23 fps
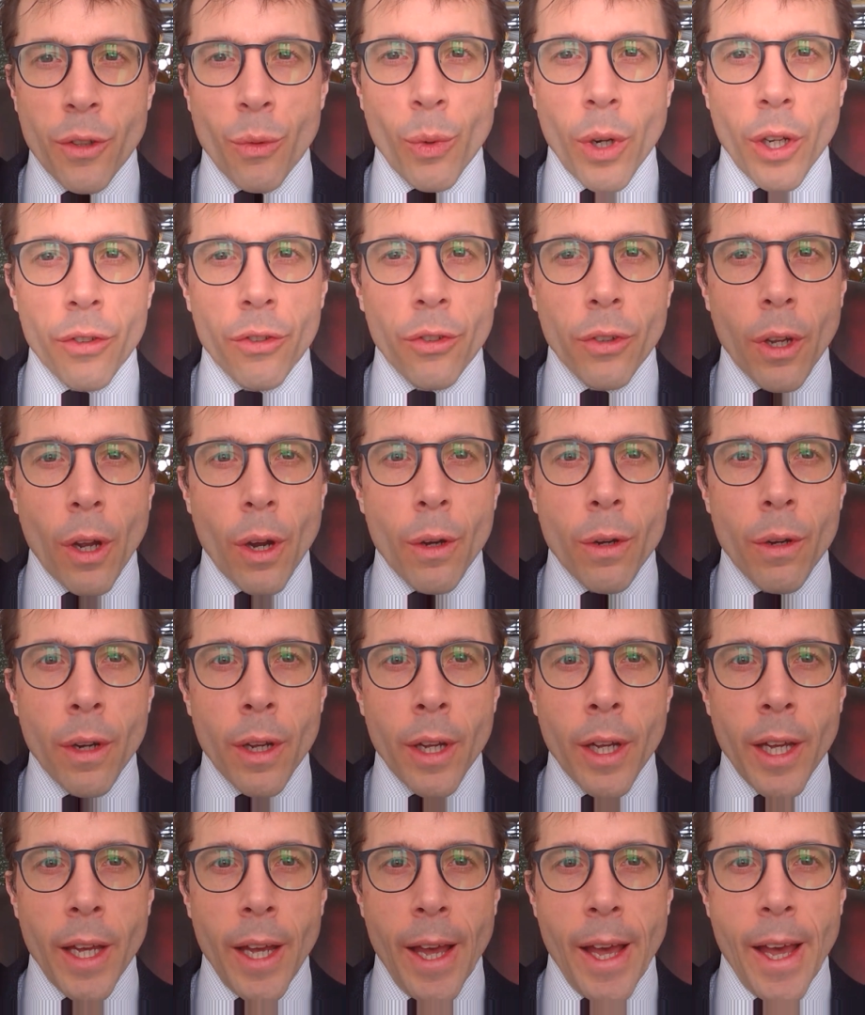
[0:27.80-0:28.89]
the words go,
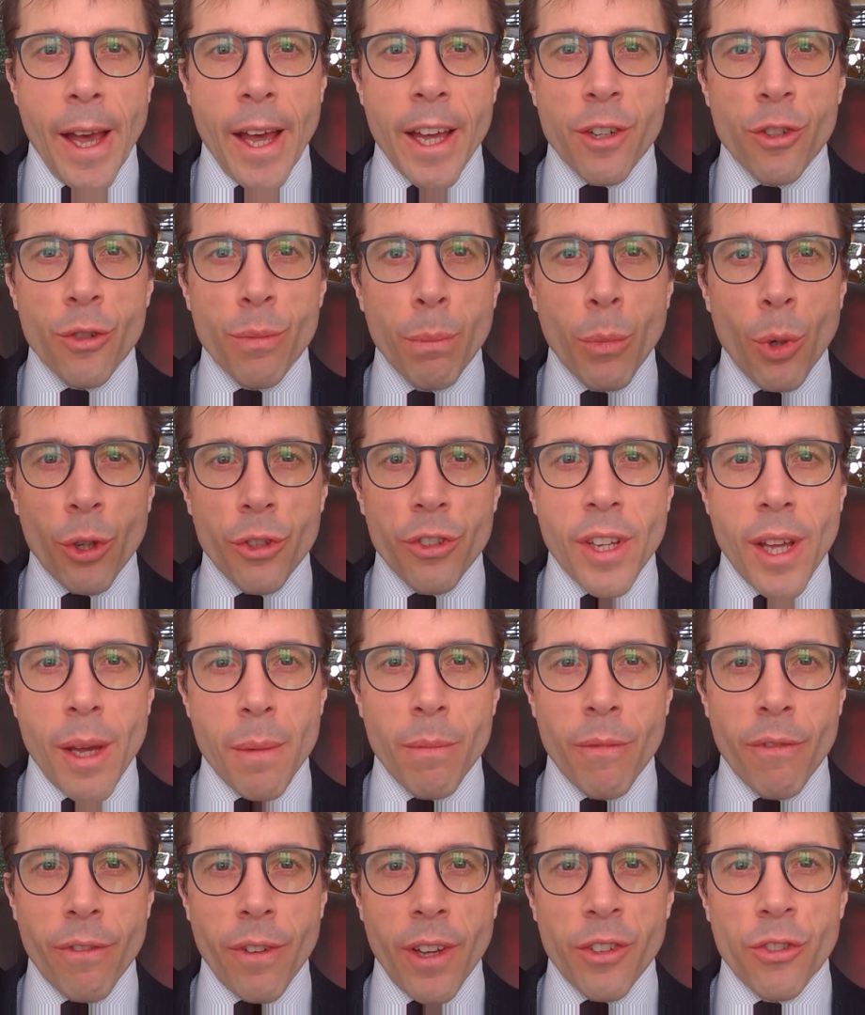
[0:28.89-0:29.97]
ad
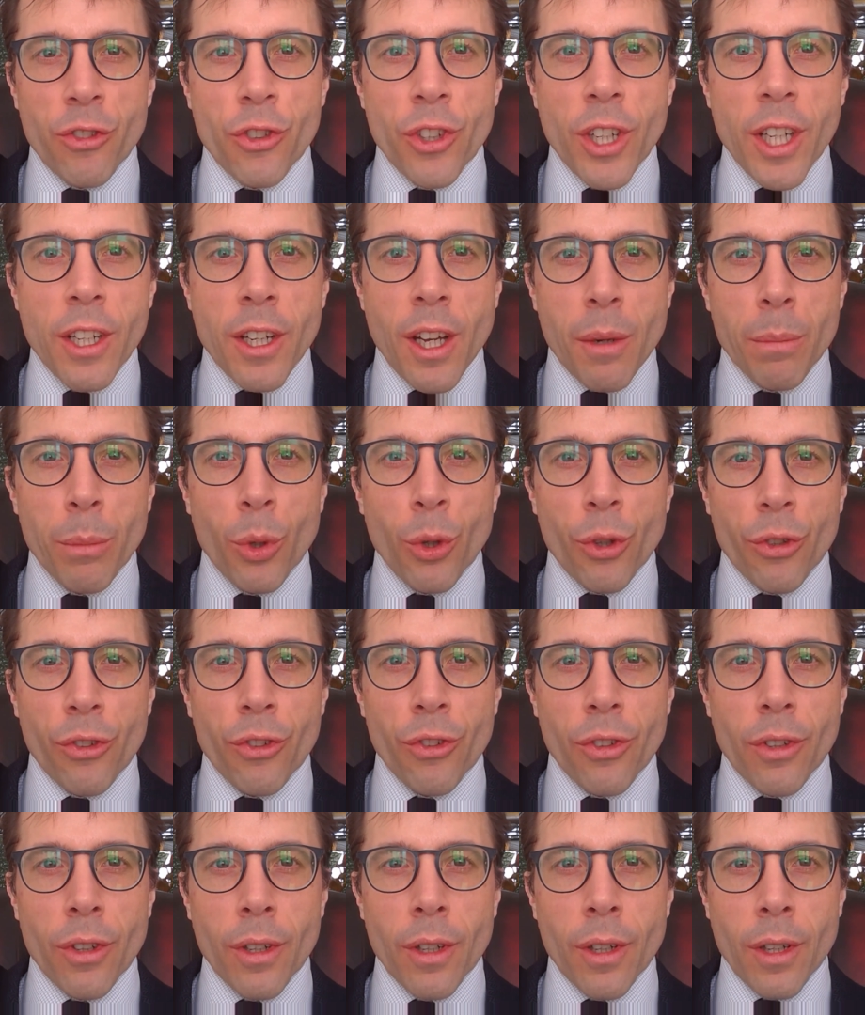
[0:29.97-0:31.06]
mortem
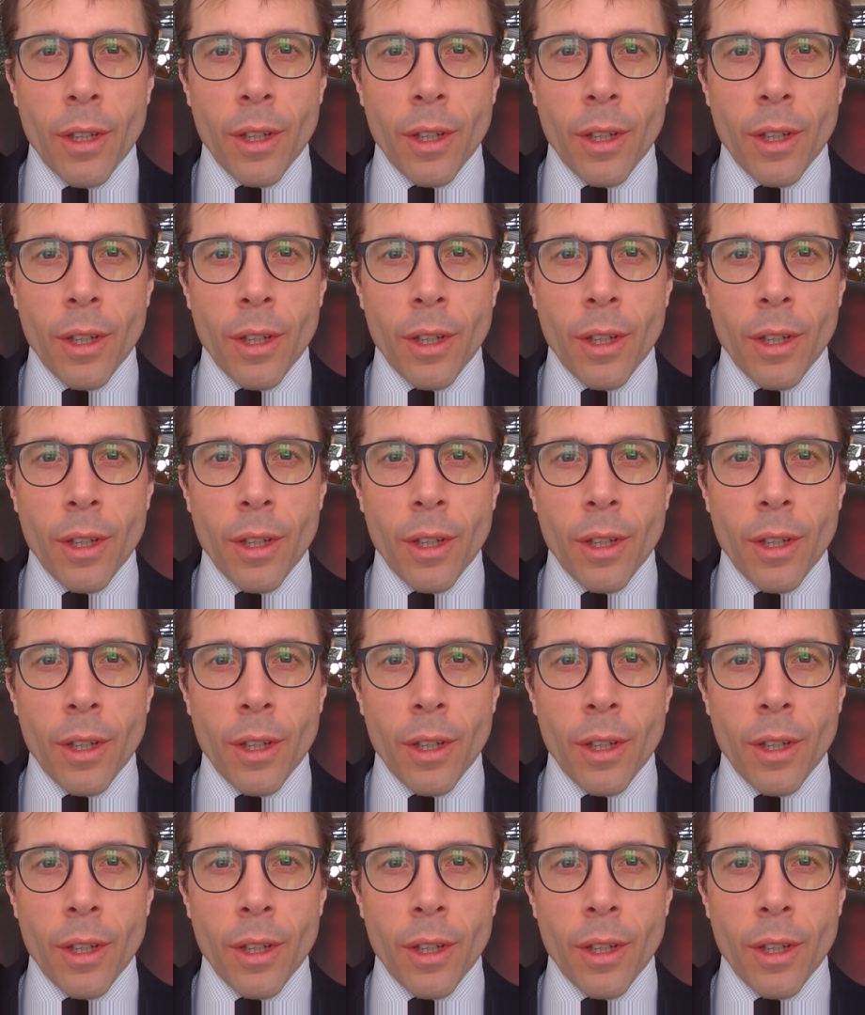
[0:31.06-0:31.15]
festinamus,